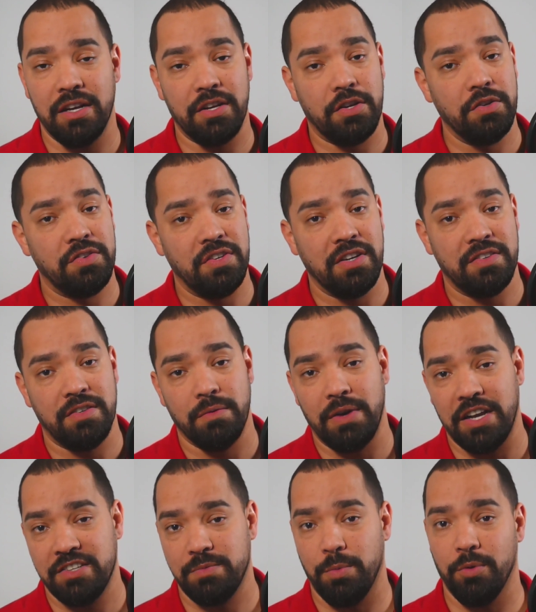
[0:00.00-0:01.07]
and Q60
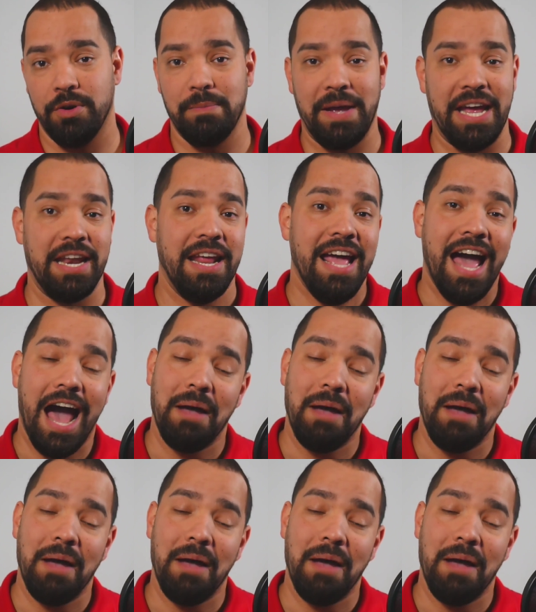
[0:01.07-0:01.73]
Rex Sport, man.